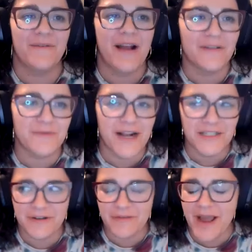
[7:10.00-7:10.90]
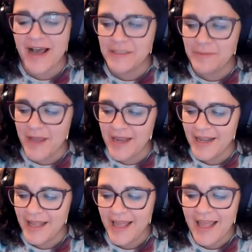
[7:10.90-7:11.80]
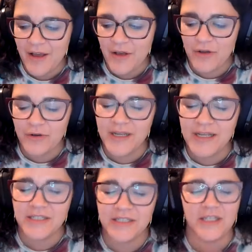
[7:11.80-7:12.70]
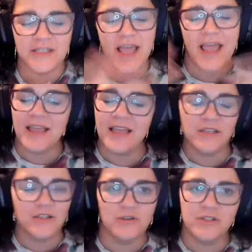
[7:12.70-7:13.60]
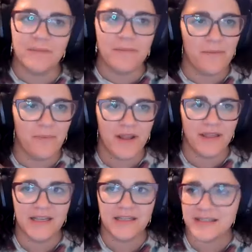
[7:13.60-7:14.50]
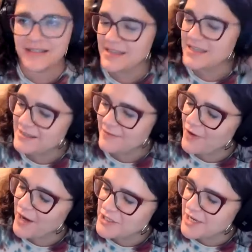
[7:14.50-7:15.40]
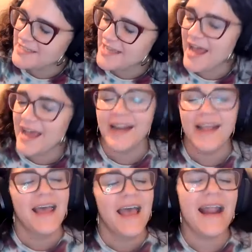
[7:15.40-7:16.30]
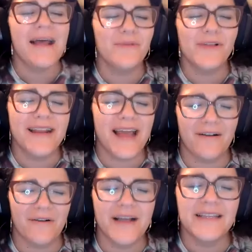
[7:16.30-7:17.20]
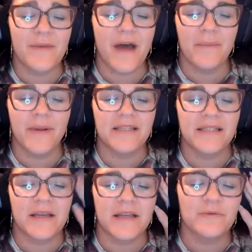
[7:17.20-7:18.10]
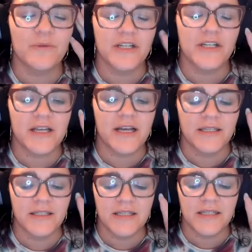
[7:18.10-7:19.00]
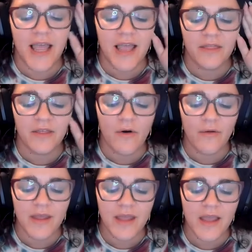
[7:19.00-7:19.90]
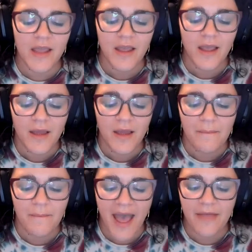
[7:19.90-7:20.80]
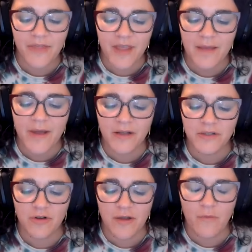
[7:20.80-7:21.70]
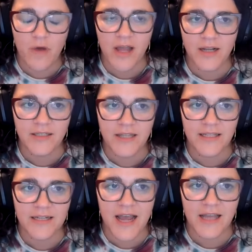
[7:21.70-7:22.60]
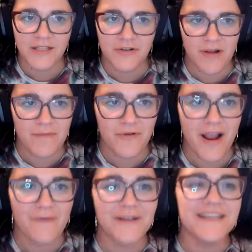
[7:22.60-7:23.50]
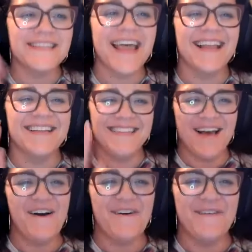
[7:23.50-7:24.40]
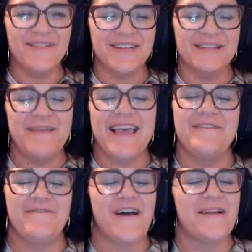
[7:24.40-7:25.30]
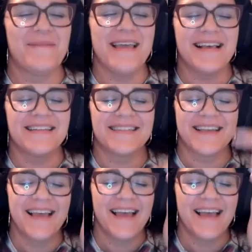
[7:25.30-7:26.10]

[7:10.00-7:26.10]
when I was watching it with my husband, who is just like, he's used to me putting this franchise on, and I'm really not crazy about it, but it's really just because he's like, the only bad thing about Scream 1 is that it's not Scream 3, which is like so just making fun of me because